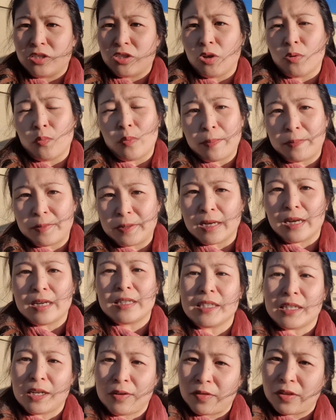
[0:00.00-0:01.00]
So
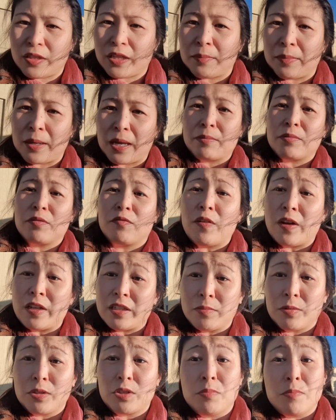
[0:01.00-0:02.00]
websites and everything, be able to
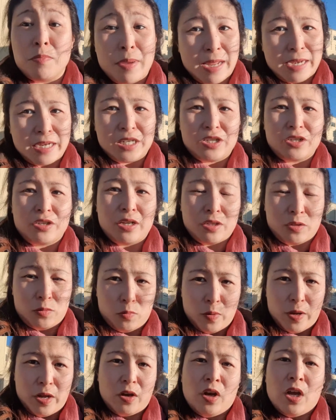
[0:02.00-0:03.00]
find someone to manage it as
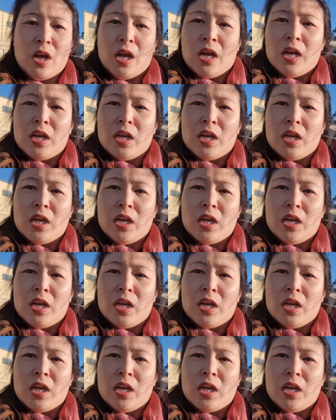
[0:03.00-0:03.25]
well.